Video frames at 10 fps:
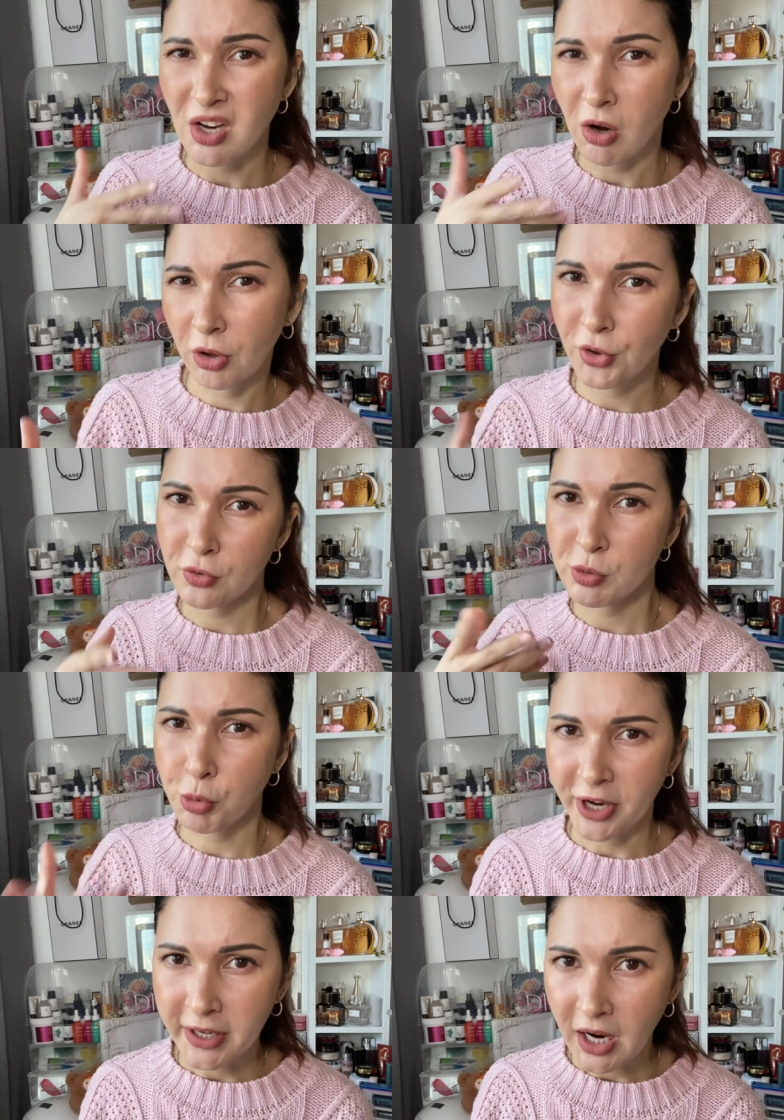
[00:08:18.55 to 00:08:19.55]
all those
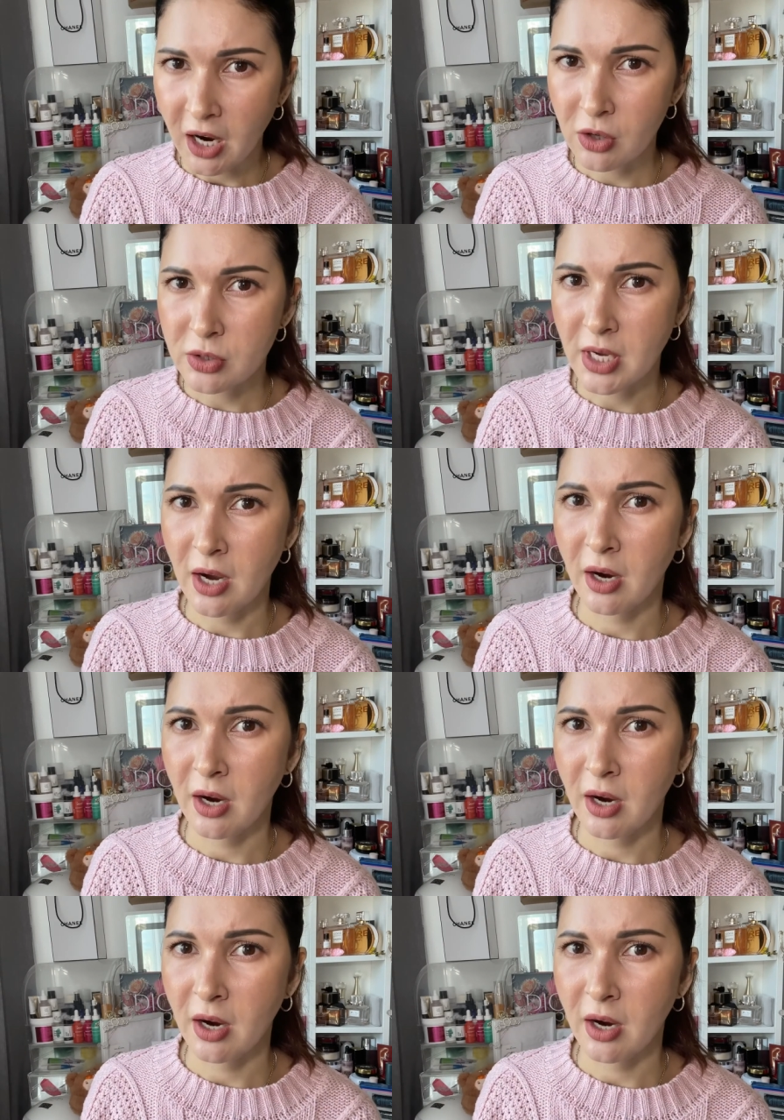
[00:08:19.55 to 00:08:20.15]
breakouts